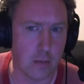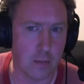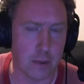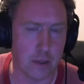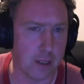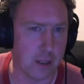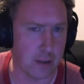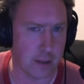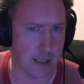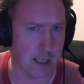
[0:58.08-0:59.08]
barely
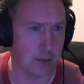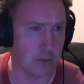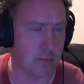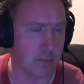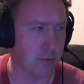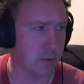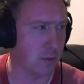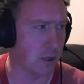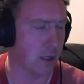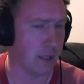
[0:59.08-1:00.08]
understandable,
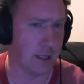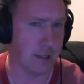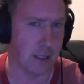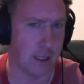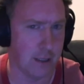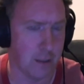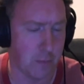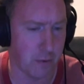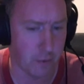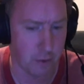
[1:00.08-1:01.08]
uneducated
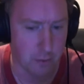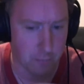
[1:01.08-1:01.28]
buffoon,